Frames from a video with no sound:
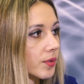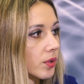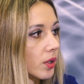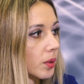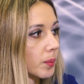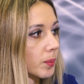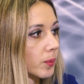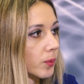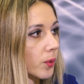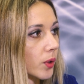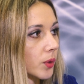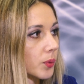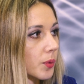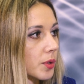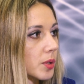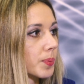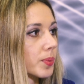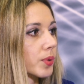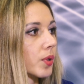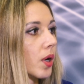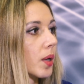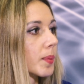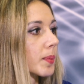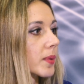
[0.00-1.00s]
from what was
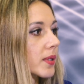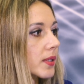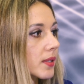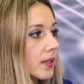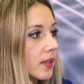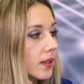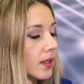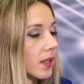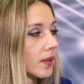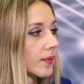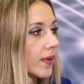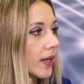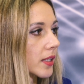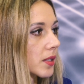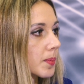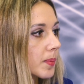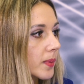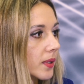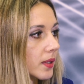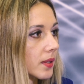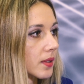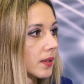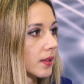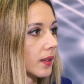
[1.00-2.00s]
promised an
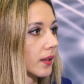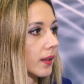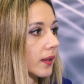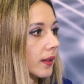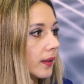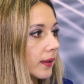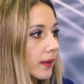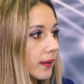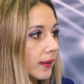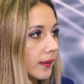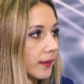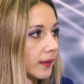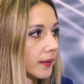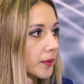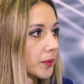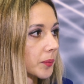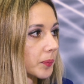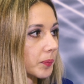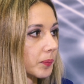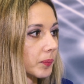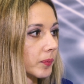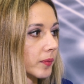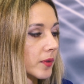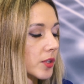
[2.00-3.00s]
investment
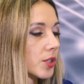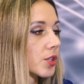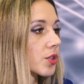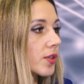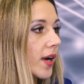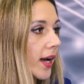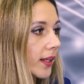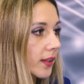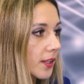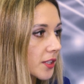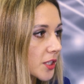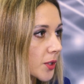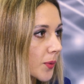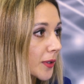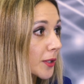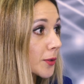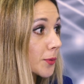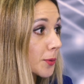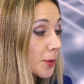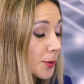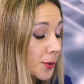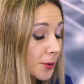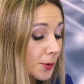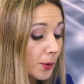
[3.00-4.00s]
strategy when
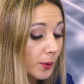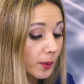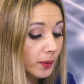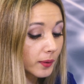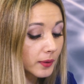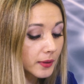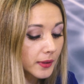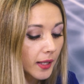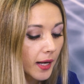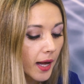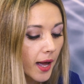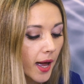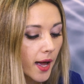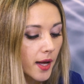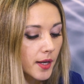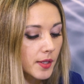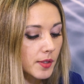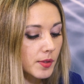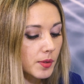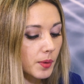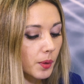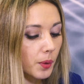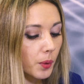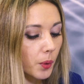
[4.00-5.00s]
it was sold.
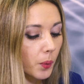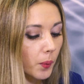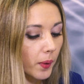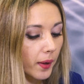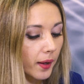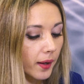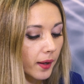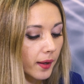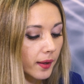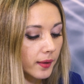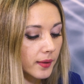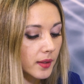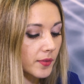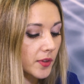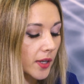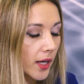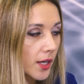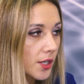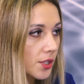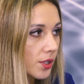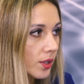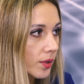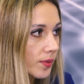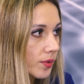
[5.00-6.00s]
So
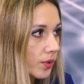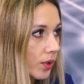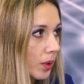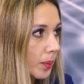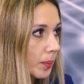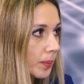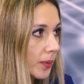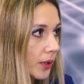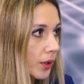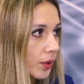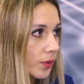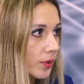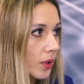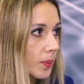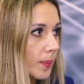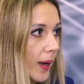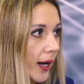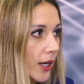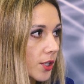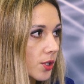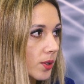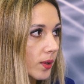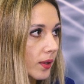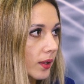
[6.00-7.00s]
deviation from
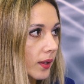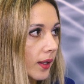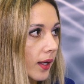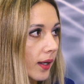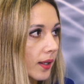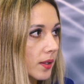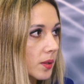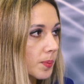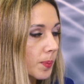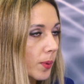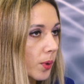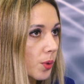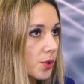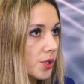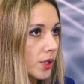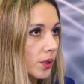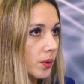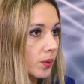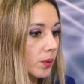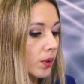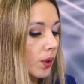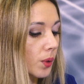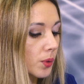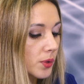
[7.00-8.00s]
actually exposure
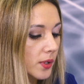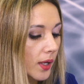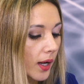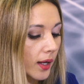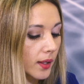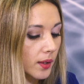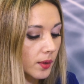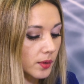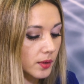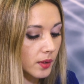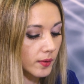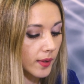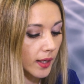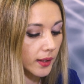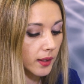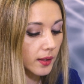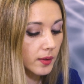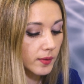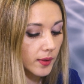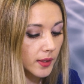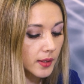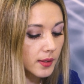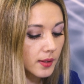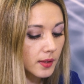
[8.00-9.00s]
to those
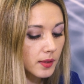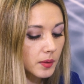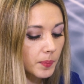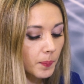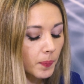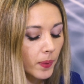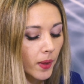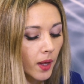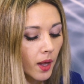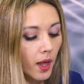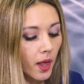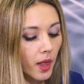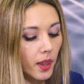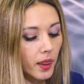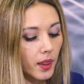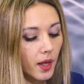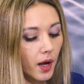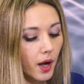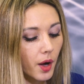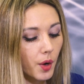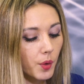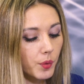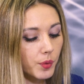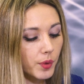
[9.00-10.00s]
idiosyncratic risks.
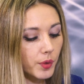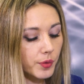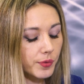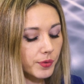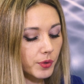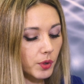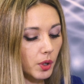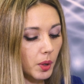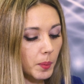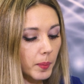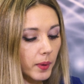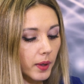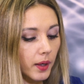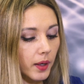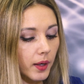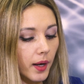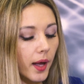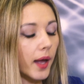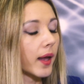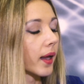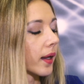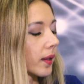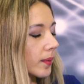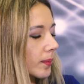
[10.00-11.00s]
Now, from
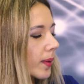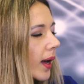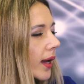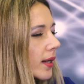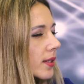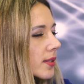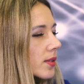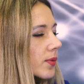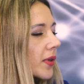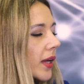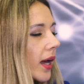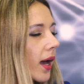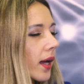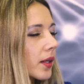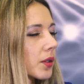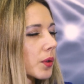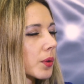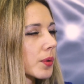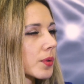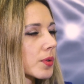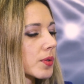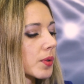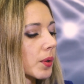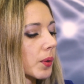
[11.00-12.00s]
hence we had
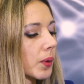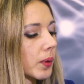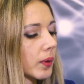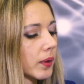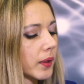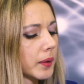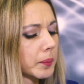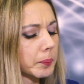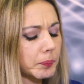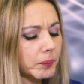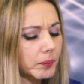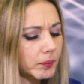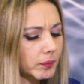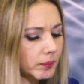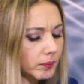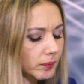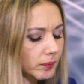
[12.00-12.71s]
also all the